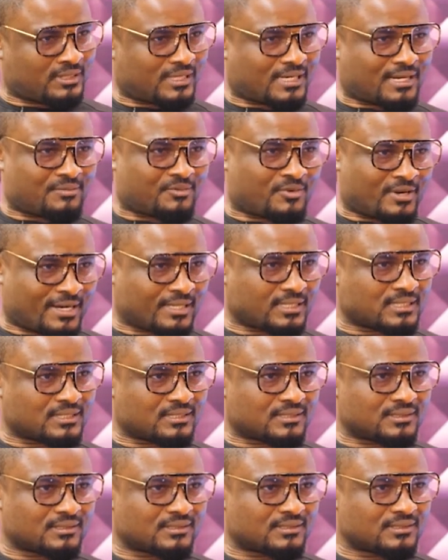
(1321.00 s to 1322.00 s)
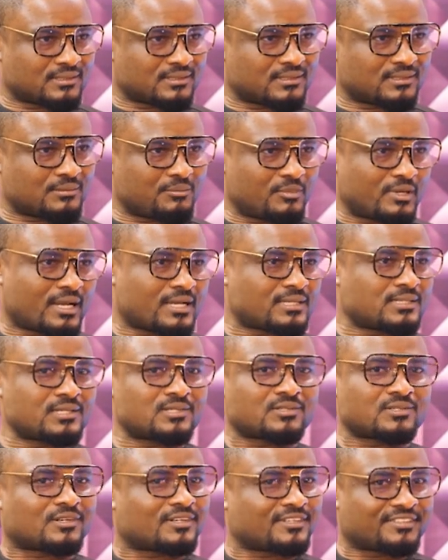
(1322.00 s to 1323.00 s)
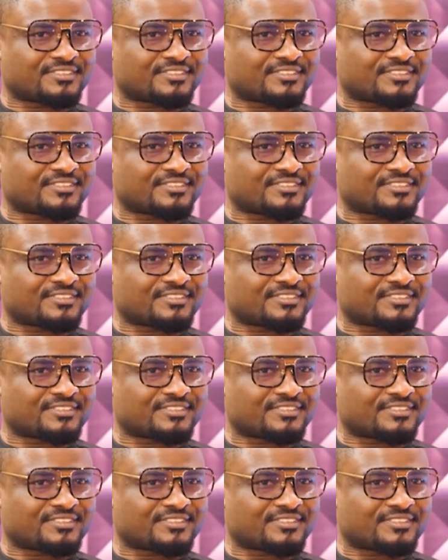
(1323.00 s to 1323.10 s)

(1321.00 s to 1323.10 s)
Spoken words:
that I'm right, but I say sorry